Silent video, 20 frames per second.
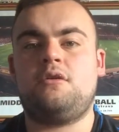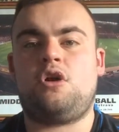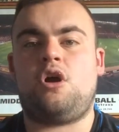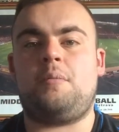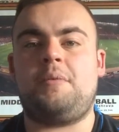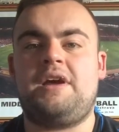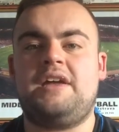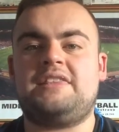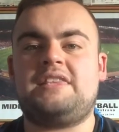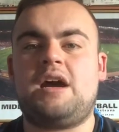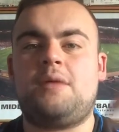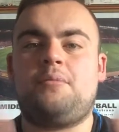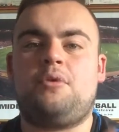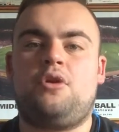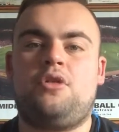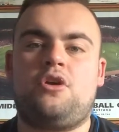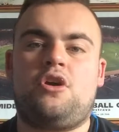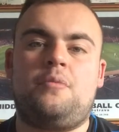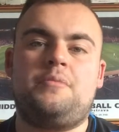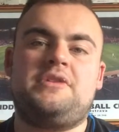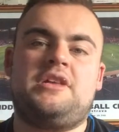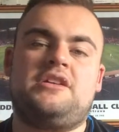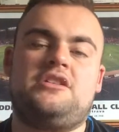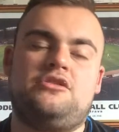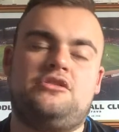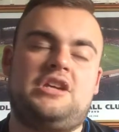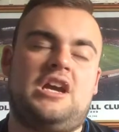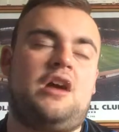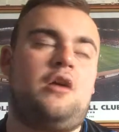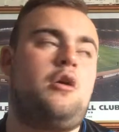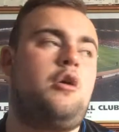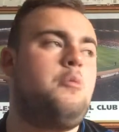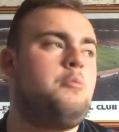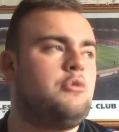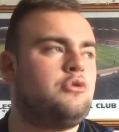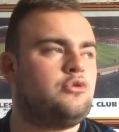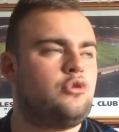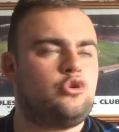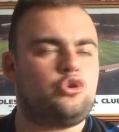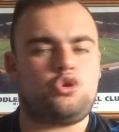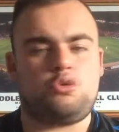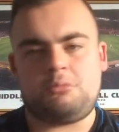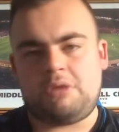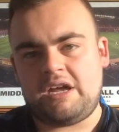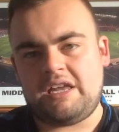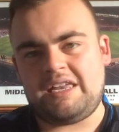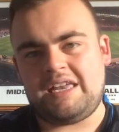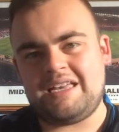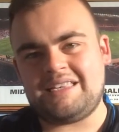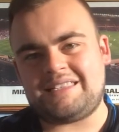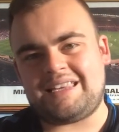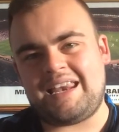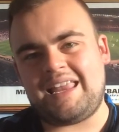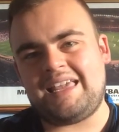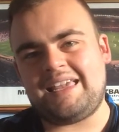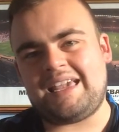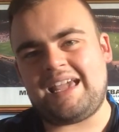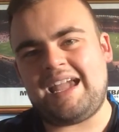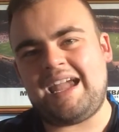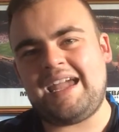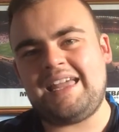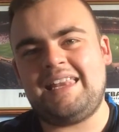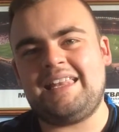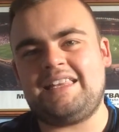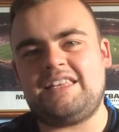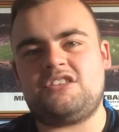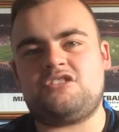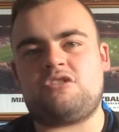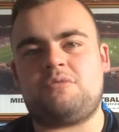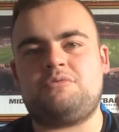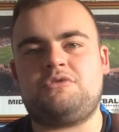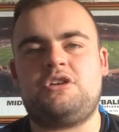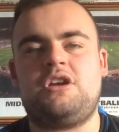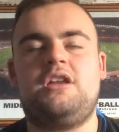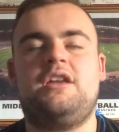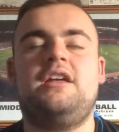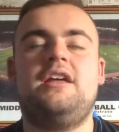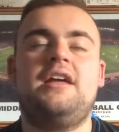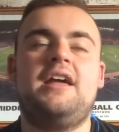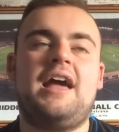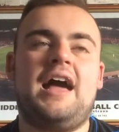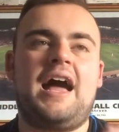Comment it down below in the comment section. Check out all my social medias. Link in the description.